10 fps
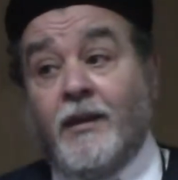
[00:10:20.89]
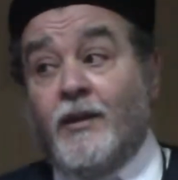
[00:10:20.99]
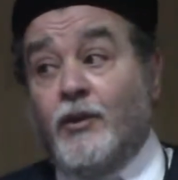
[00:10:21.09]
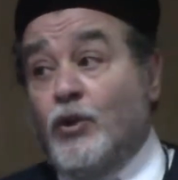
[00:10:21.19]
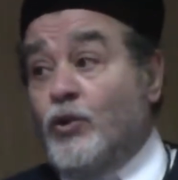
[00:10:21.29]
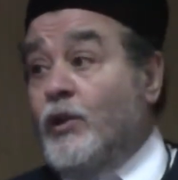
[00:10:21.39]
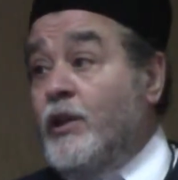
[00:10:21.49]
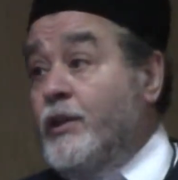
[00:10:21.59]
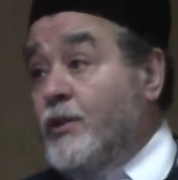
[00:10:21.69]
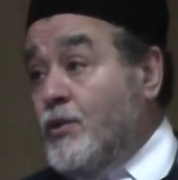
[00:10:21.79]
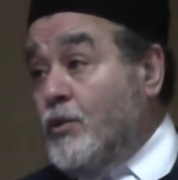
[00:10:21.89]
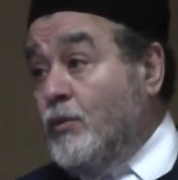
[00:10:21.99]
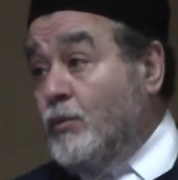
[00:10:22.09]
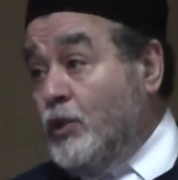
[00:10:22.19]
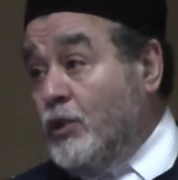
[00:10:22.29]
nucleus
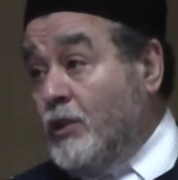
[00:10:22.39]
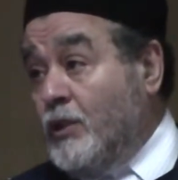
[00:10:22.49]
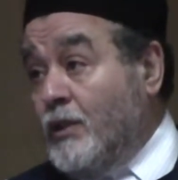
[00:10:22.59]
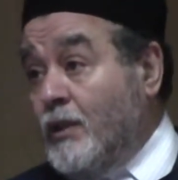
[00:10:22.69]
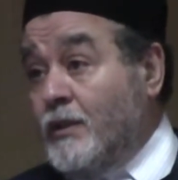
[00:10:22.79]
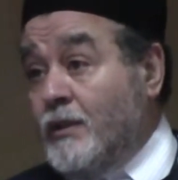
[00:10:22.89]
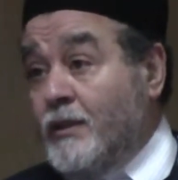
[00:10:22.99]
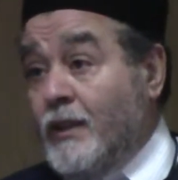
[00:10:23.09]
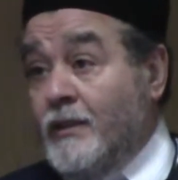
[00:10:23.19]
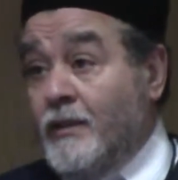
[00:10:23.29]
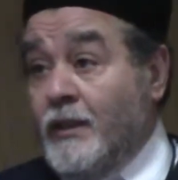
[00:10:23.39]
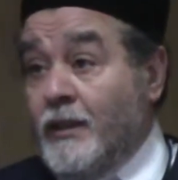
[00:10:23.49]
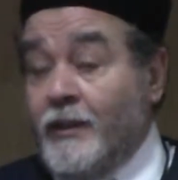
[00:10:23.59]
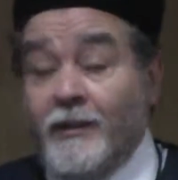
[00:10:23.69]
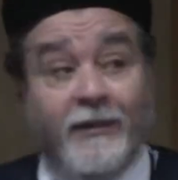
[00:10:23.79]
community rather than the